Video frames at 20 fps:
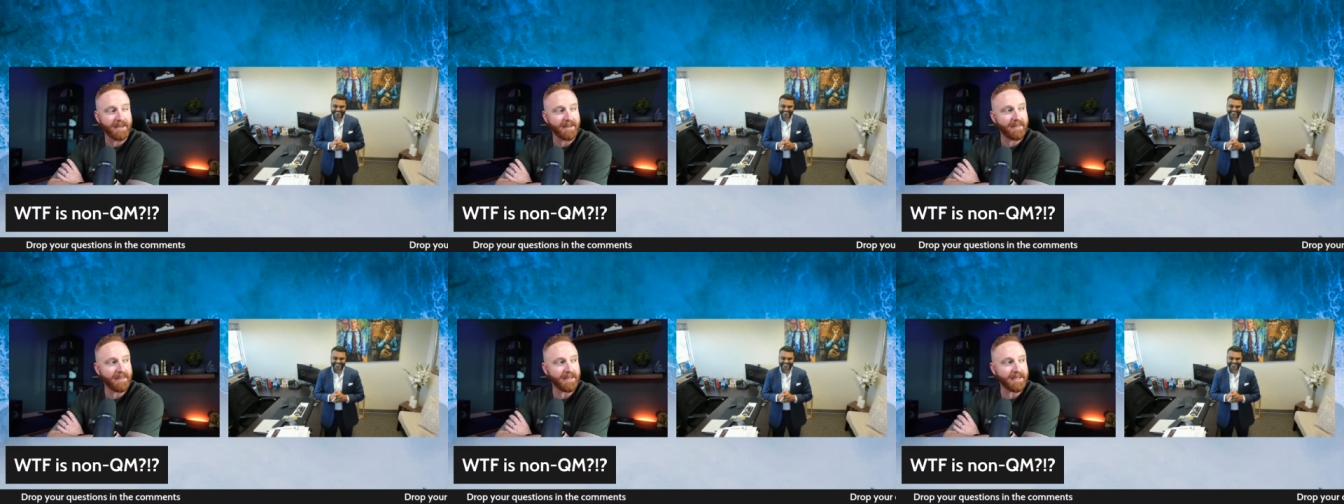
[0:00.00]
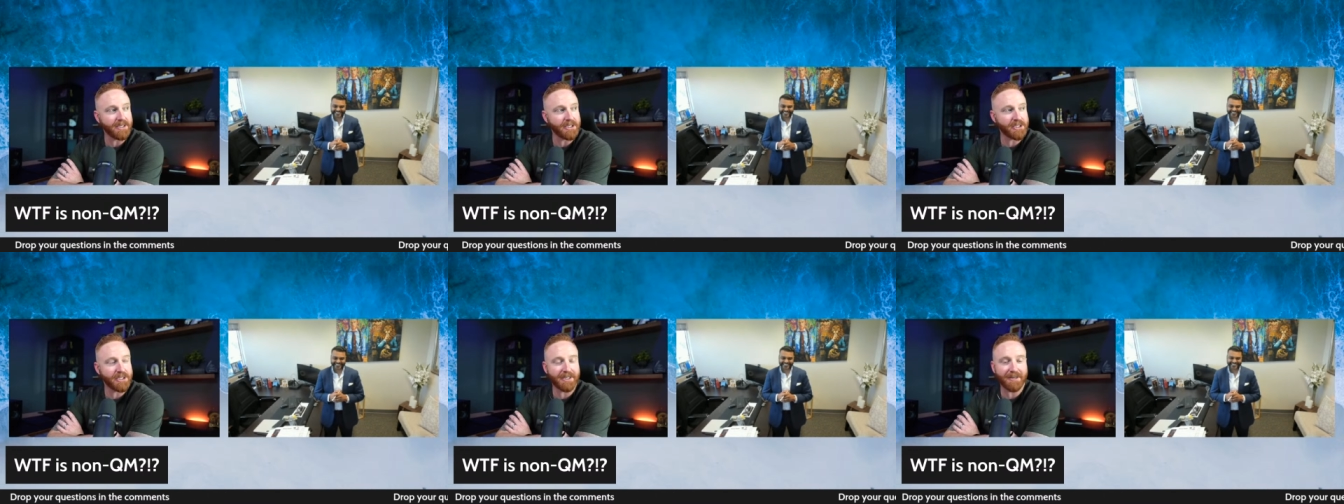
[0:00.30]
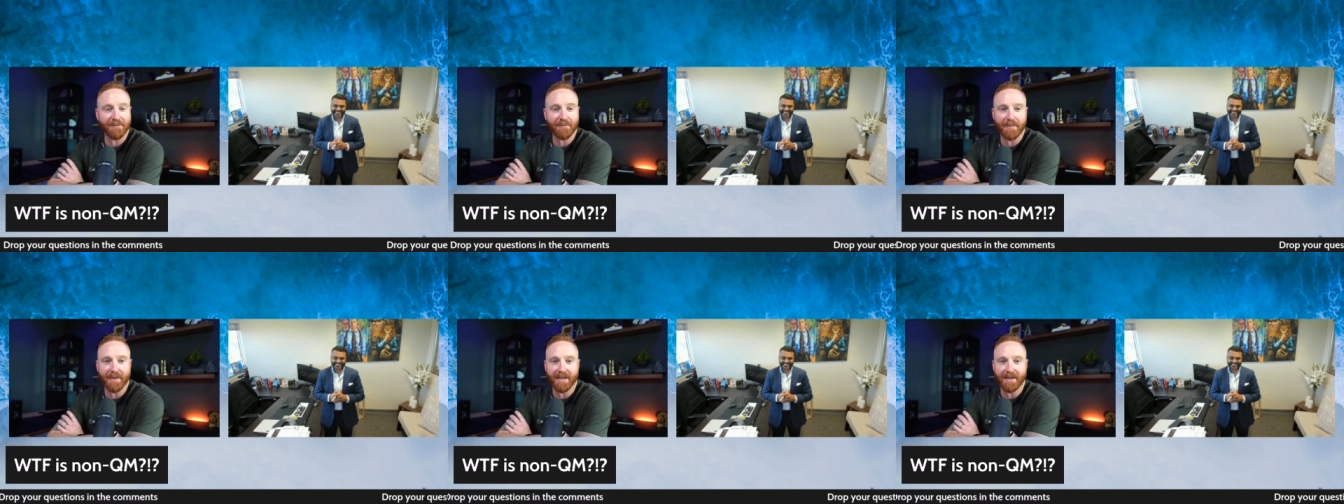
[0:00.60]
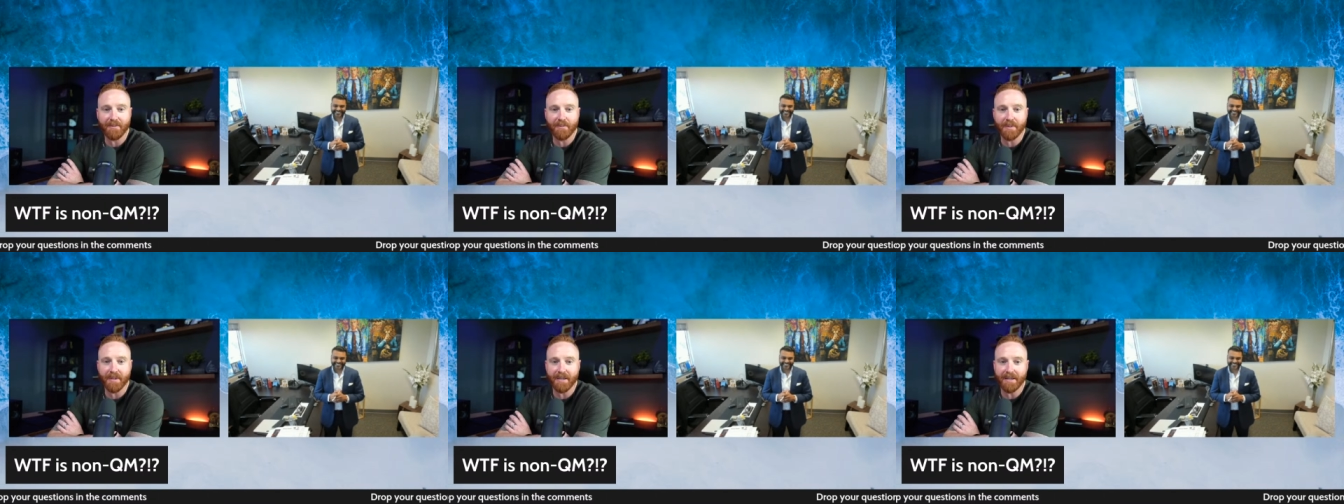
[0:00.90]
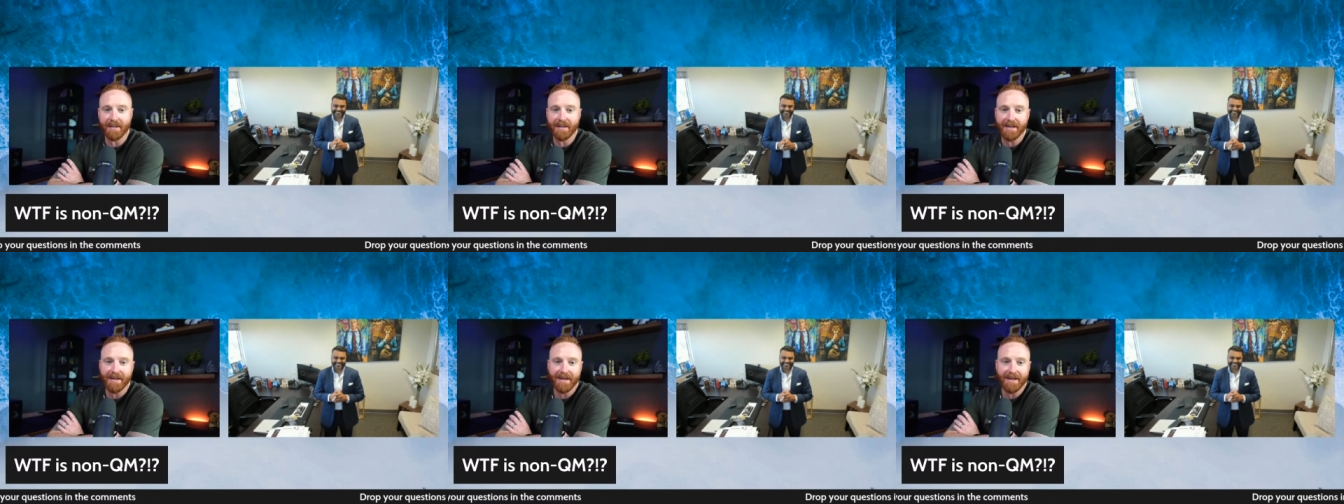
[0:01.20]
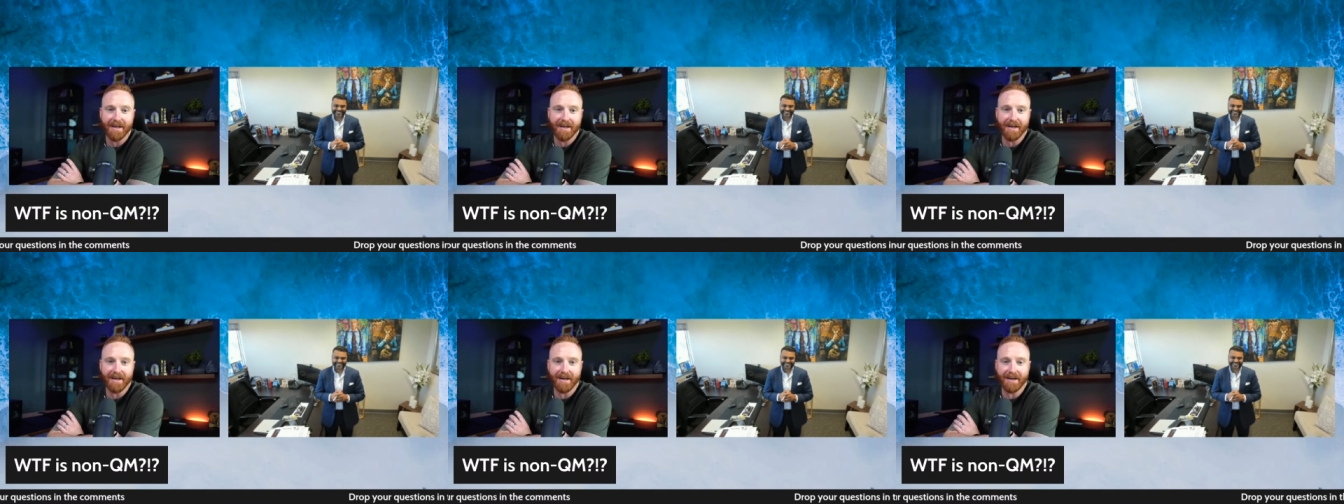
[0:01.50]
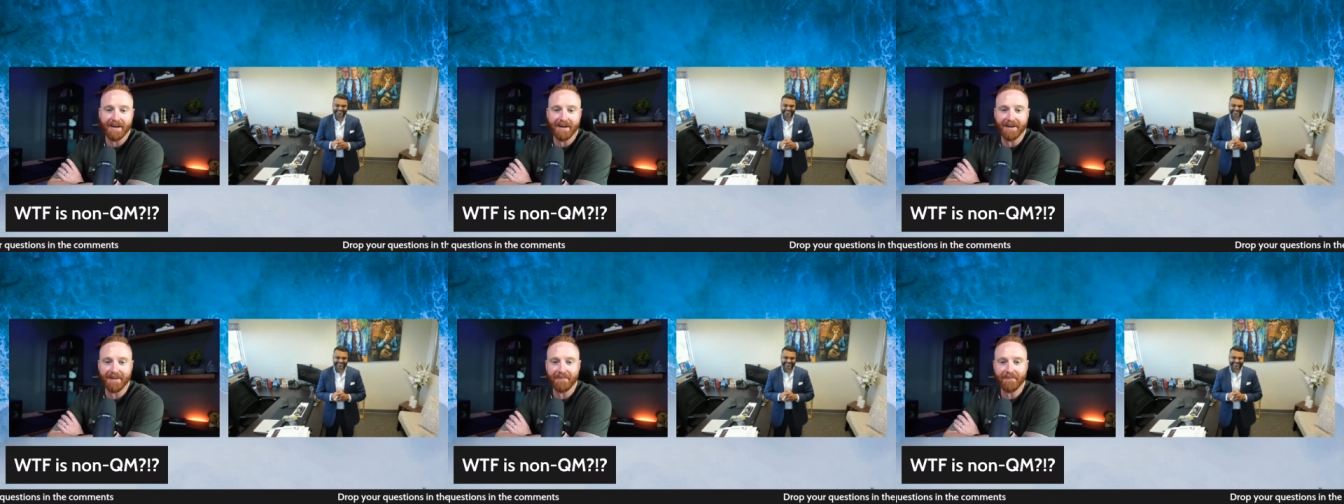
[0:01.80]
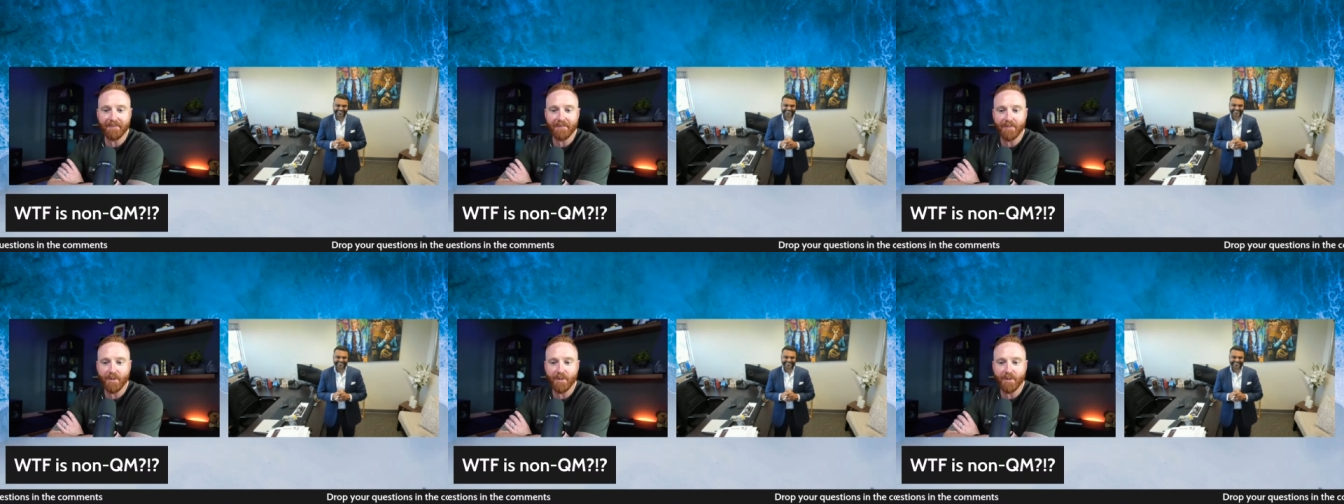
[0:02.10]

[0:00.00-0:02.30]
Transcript: than he should have been. But um,